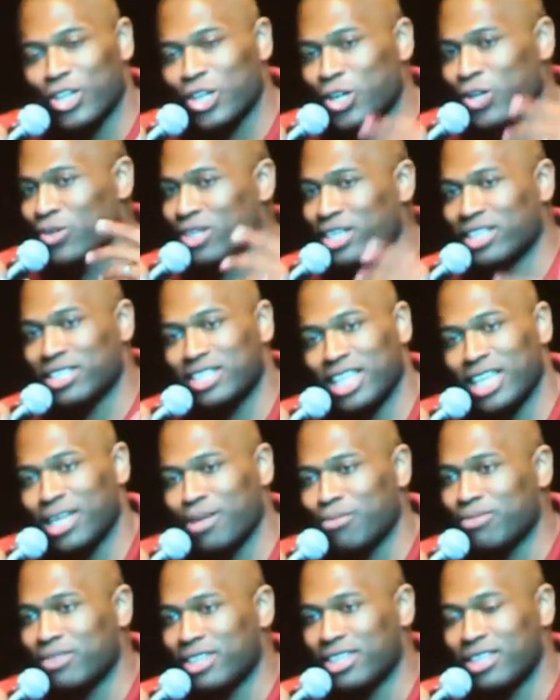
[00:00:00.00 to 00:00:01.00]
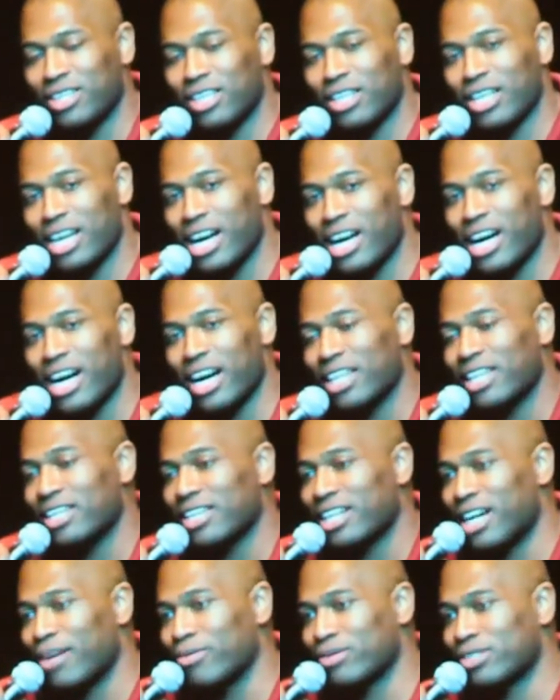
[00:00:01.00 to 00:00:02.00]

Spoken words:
You know, the team, I